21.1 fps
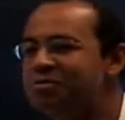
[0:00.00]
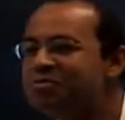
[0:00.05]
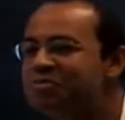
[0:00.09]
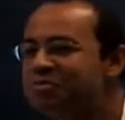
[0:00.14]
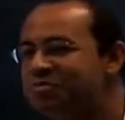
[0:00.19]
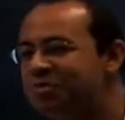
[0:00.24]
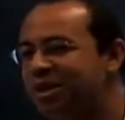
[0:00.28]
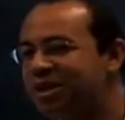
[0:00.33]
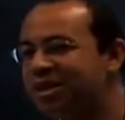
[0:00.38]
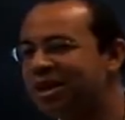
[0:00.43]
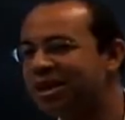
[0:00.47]

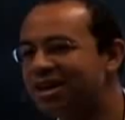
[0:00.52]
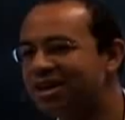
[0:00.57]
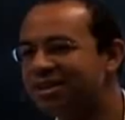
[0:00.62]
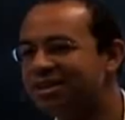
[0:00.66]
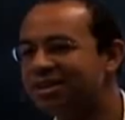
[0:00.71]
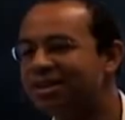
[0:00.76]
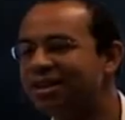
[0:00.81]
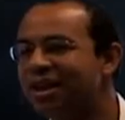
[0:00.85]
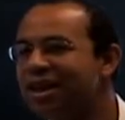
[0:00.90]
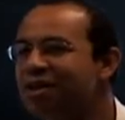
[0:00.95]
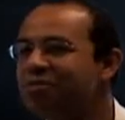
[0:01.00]

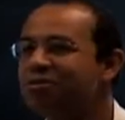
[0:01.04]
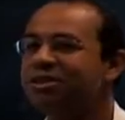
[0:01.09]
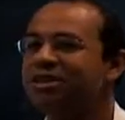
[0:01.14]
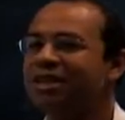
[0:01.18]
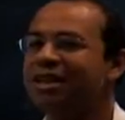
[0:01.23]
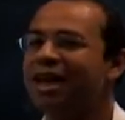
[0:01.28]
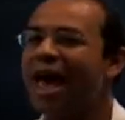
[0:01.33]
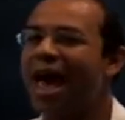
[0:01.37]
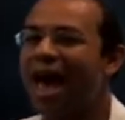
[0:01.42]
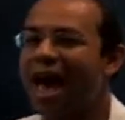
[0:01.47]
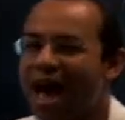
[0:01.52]
because he was
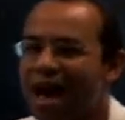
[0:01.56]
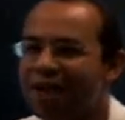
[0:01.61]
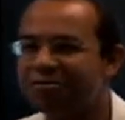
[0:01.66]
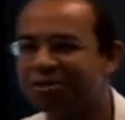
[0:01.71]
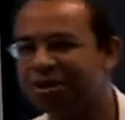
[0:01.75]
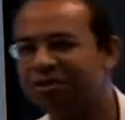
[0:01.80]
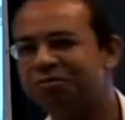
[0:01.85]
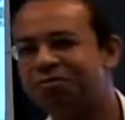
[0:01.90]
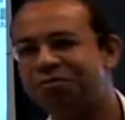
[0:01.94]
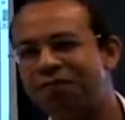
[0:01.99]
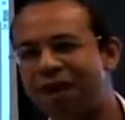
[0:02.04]
an
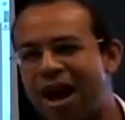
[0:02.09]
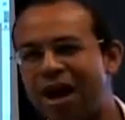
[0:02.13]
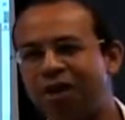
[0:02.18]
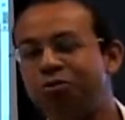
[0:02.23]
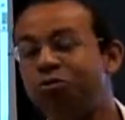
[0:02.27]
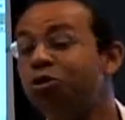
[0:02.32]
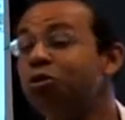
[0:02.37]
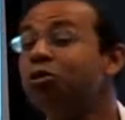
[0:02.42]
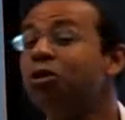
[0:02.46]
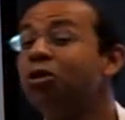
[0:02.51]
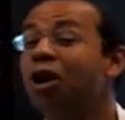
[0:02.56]
avid
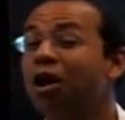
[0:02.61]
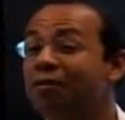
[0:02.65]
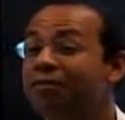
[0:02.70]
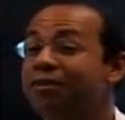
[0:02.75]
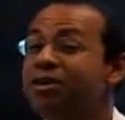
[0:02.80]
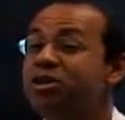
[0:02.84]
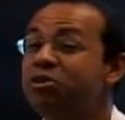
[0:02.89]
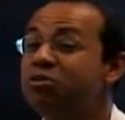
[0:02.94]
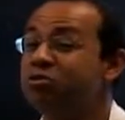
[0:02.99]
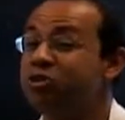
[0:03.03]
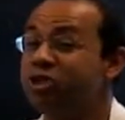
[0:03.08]
follower of the
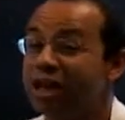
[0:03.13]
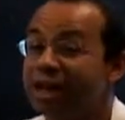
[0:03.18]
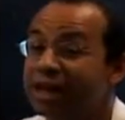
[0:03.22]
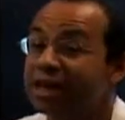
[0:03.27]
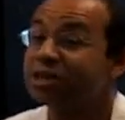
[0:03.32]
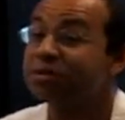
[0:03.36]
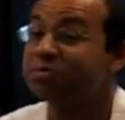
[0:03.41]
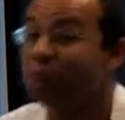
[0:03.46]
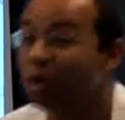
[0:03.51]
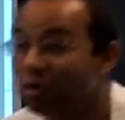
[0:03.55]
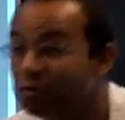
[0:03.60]

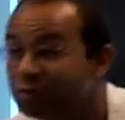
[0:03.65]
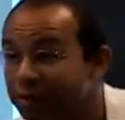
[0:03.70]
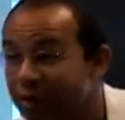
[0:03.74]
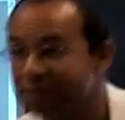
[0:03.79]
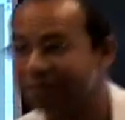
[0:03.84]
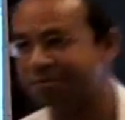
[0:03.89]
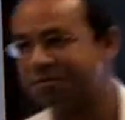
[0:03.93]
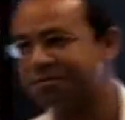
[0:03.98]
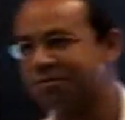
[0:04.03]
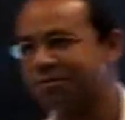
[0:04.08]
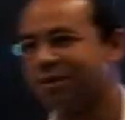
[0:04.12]
eugenics movement.
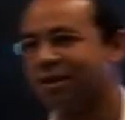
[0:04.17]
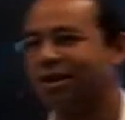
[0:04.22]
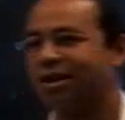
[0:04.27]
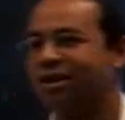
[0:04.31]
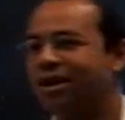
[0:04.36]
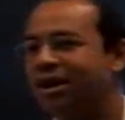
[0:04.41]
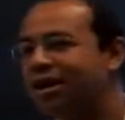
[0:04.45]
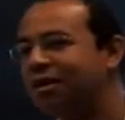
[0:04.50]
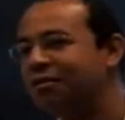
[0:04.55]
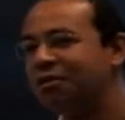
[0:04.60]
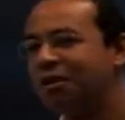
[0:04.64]

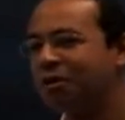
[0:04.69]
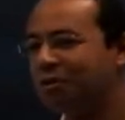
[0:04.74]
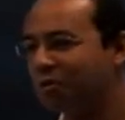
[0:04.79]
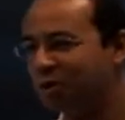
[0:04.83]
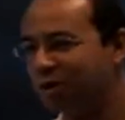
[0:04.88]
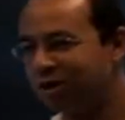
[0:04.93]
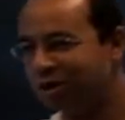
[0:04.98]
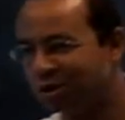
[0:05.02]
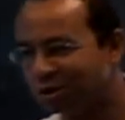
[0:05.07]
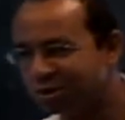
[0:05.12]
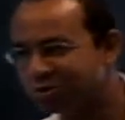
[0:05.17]
And if everyone
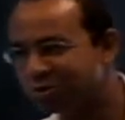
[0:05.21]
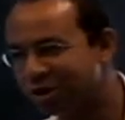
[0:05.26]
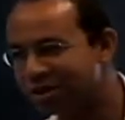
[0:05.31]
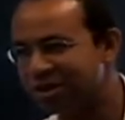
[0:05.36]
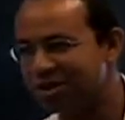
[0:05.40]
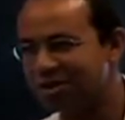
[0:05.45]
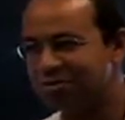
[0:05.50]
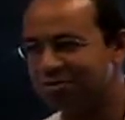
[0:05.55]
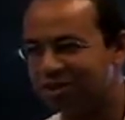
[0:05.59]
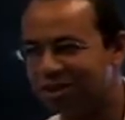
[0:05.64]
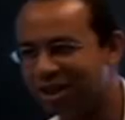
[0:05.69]
knows what the
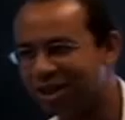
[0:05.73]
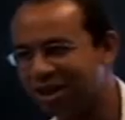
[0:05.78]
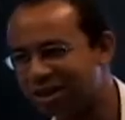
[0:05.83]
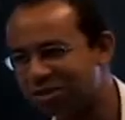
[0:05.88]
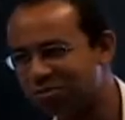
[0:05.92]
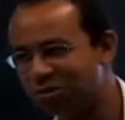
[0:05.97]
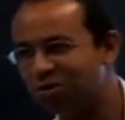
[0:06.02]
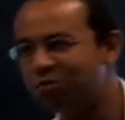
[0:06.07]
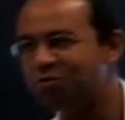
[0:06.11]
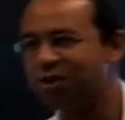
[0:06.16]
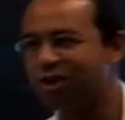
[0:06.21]
eugenics
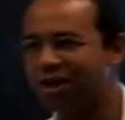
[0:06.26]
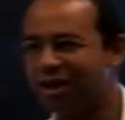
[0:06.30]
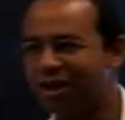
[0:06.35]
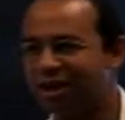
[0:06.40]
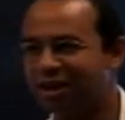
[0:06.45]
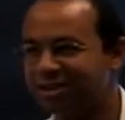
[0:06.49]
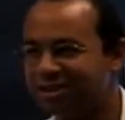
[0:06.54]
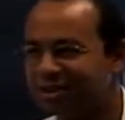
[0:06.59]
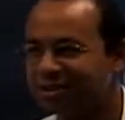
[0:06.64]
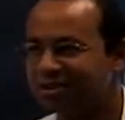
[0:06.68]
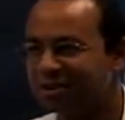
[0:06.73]
movement
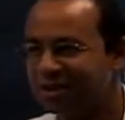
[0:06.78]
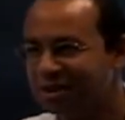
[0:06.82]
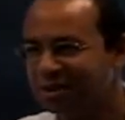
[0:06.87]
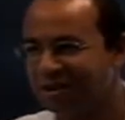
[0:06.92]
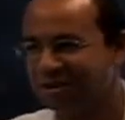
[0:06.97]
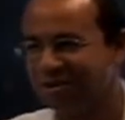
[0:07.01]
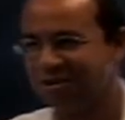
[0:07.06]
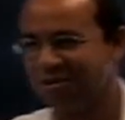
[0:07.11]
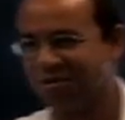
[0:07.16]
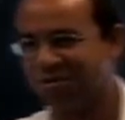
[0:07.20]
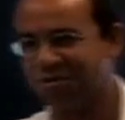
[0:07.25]
is, it's
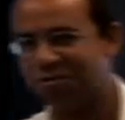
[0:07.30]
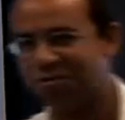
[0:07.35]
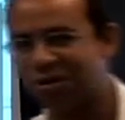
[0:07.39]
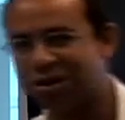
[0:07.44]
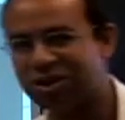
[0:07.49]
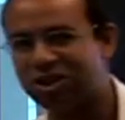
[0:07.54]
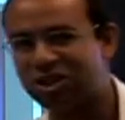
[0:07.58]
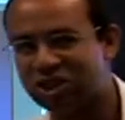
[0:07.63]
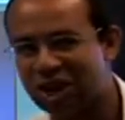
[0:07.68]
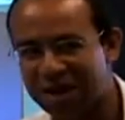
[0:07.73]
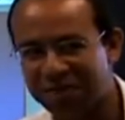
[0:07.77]

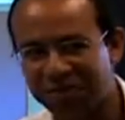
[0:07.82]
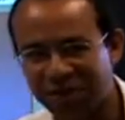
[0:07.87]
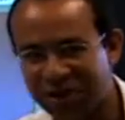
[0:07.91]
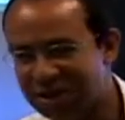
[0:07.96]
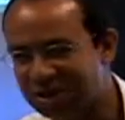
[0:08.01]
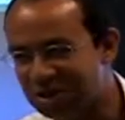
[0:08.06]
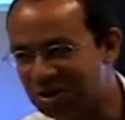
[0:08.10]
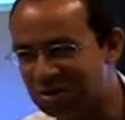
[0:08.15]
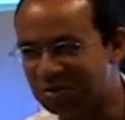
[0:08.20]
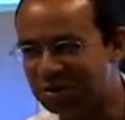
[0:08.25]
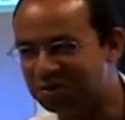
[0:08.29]
shaping
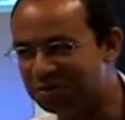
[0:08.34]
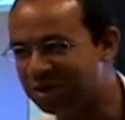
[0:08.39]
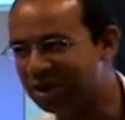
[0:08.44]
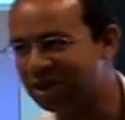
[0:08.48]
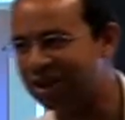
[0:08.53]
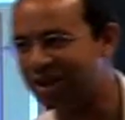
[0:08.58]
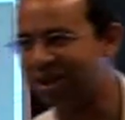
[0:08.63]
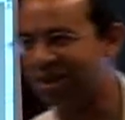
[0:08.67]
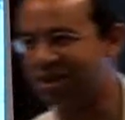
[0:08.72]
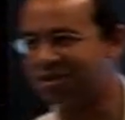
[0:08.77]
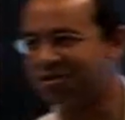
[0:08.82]
human
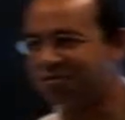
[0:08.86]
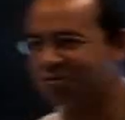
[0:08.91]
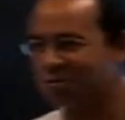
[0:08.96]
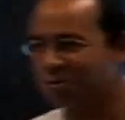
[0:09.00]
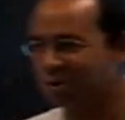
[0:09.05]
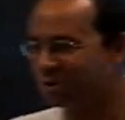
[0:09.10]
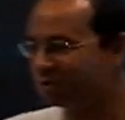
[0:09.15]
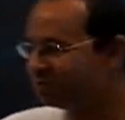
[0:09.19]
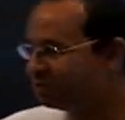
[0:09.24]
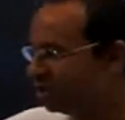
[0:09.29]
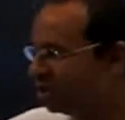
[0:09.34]
beings
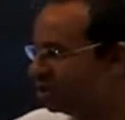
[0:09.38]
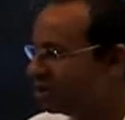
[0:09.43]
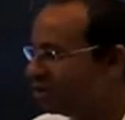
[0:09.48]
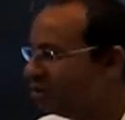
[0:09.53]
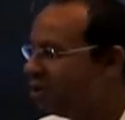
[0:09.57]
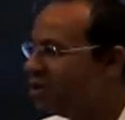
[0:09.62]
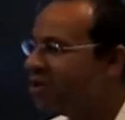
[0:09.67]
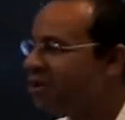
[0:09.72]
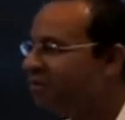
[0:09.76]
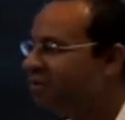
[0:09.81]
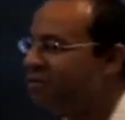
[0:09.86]
for
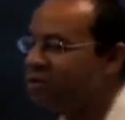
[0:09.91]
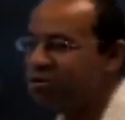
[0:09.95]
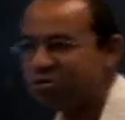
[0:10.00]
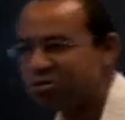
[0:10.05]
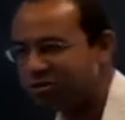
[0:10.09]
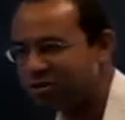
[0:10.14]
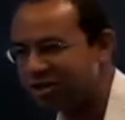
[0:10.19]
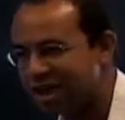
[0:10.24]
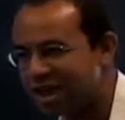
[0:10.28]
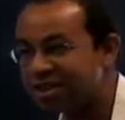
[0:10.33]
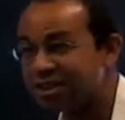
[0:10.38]
future
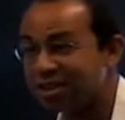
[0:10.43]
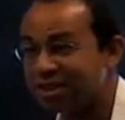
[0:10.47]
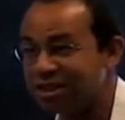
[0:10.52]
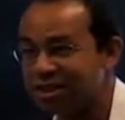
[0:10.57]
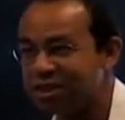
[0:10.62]
destinies